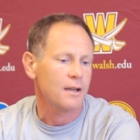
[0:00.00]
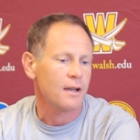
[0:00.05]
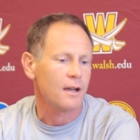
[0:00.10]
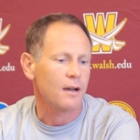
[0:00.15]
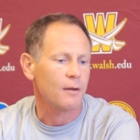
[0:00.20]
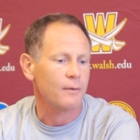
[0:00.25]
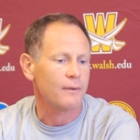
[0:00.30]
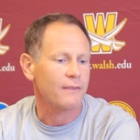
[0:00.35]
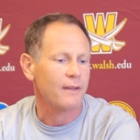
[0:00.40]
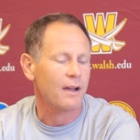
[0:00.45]

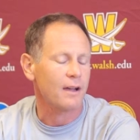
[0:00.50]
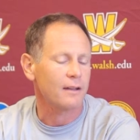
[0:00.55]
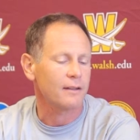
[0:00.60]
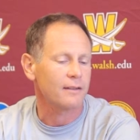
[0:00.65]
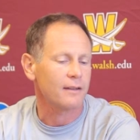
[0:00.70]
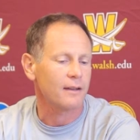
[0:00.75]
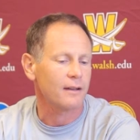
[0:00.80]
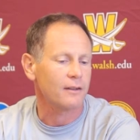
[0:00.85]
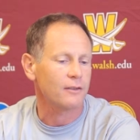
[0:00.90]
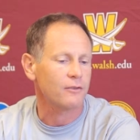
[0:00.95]
Uh, we've
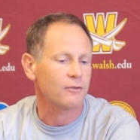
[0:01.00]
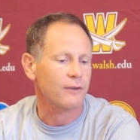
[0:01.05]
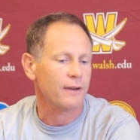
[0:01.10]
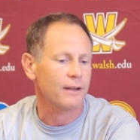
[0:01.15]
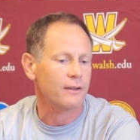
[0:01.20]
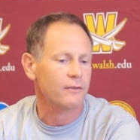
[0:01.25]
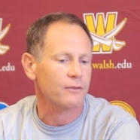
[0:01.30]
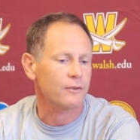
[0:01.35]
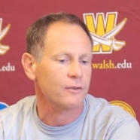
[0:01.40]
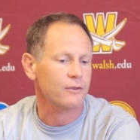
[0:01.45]
got uh,
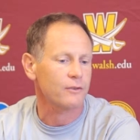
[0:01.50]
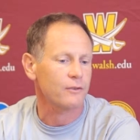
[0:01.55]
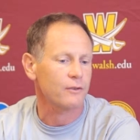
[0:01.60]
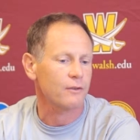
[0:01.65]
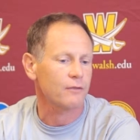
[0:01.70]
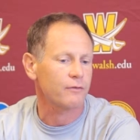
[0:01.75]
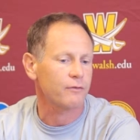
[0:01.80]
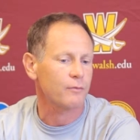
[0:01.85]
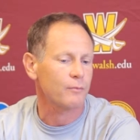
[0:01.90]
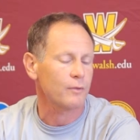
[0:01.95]
transfer
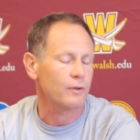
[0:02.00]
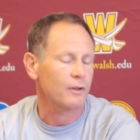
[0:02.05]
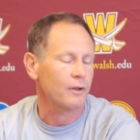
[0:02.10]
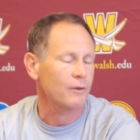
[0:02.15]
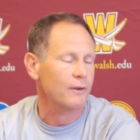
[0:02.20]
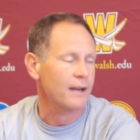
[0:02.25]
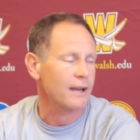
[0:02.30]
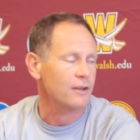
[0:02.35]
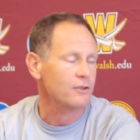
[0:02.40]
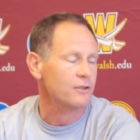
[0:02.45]
student from
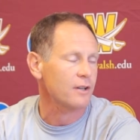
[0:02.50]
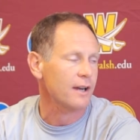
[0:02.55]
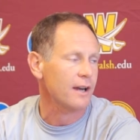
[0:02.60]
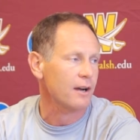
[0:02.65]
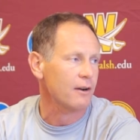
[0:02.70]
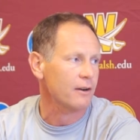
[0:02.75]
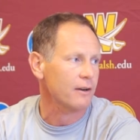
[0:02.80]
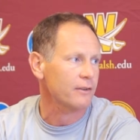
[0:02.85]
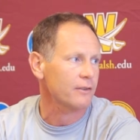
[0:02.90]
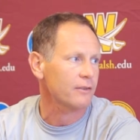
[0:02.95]
Malone, Asia
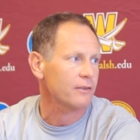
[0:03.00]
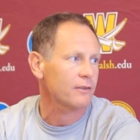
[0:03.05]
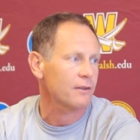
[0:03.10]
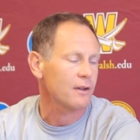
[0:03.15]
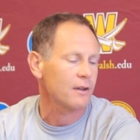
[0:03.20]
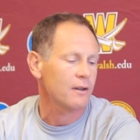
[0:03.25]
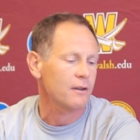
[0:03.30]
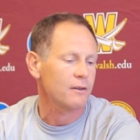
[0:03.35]
Harris,